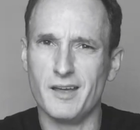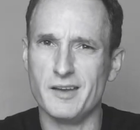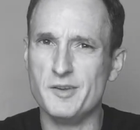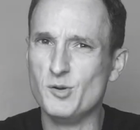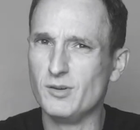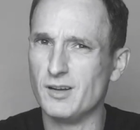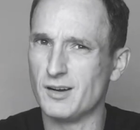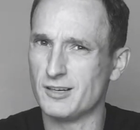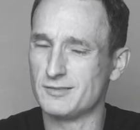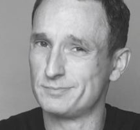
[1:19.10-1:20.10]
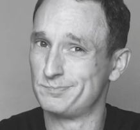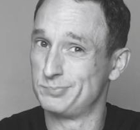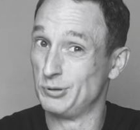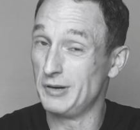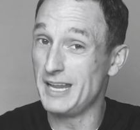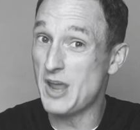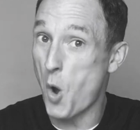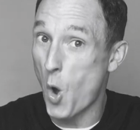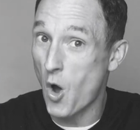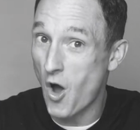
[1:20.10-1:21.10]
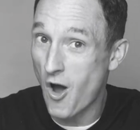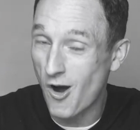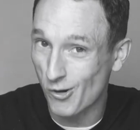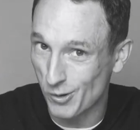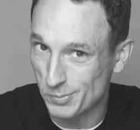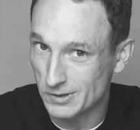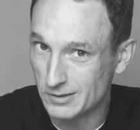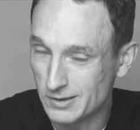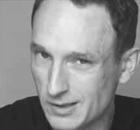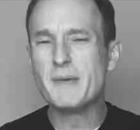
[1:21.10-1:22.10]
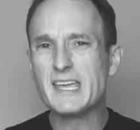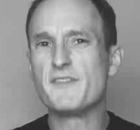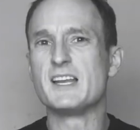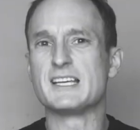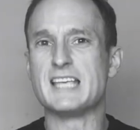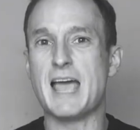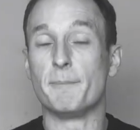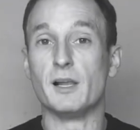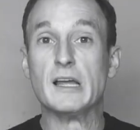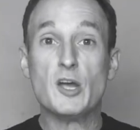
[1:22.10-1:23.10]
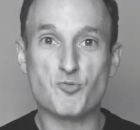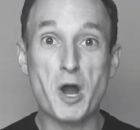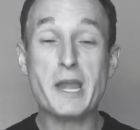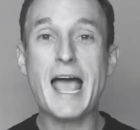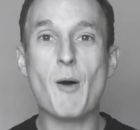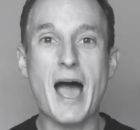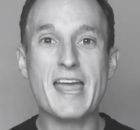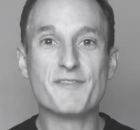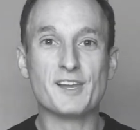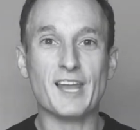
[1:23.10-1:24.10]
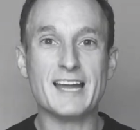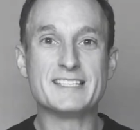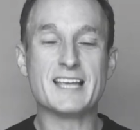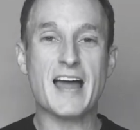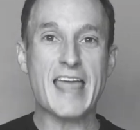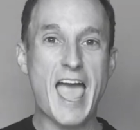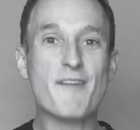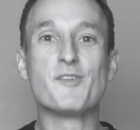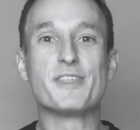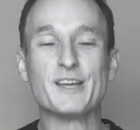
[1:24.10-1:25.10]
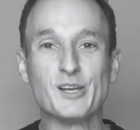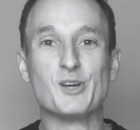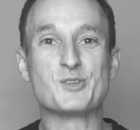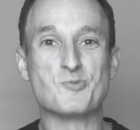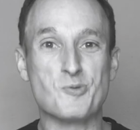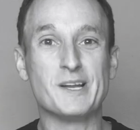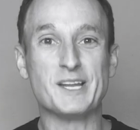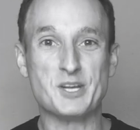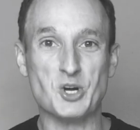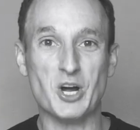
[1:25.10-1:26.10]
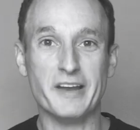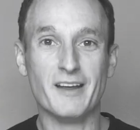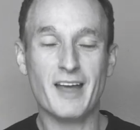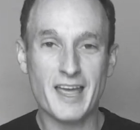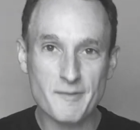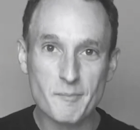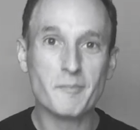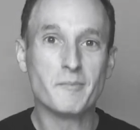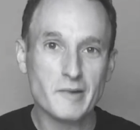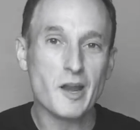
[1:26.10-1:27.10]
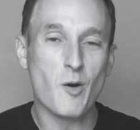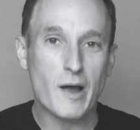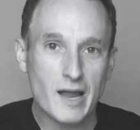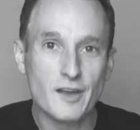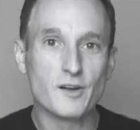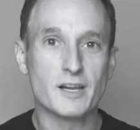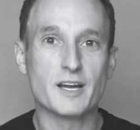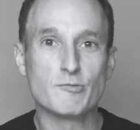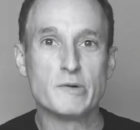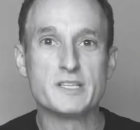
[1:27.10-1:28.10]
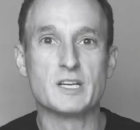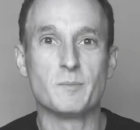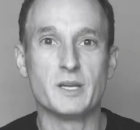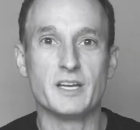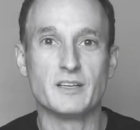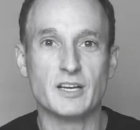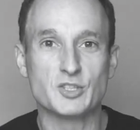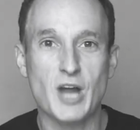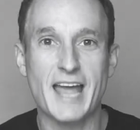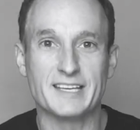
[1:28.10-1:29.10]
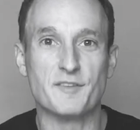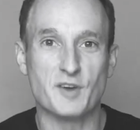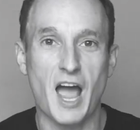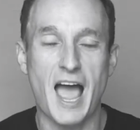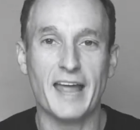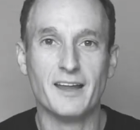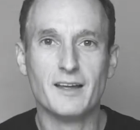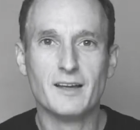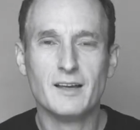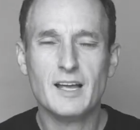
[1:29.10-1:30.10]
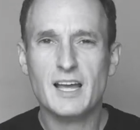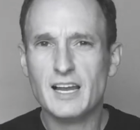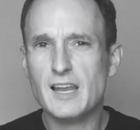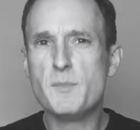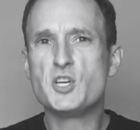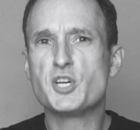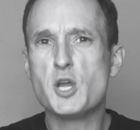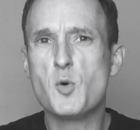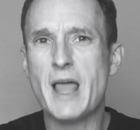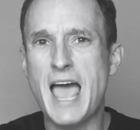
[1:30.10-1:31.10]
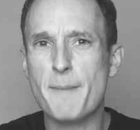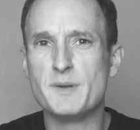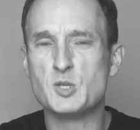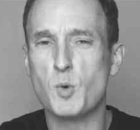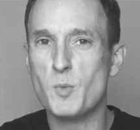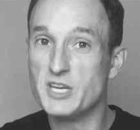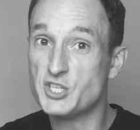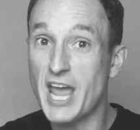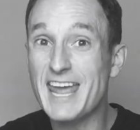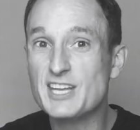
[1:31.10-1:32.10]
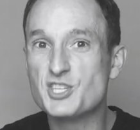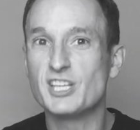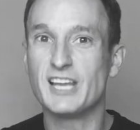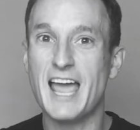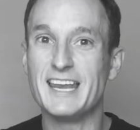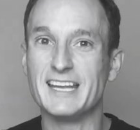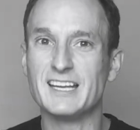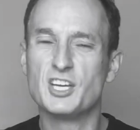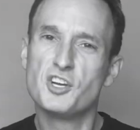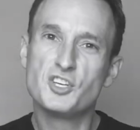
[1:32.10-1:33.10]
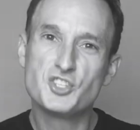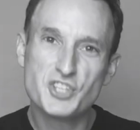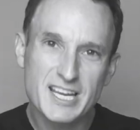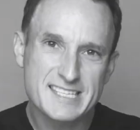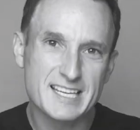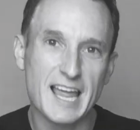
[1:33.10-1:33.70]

and you look pretty horrible. Let me give you an example. So right now I have the lights on, everything looks really good. And you know, I look like a reasonably attractive guy. Let me show you what happens when we change the lighting just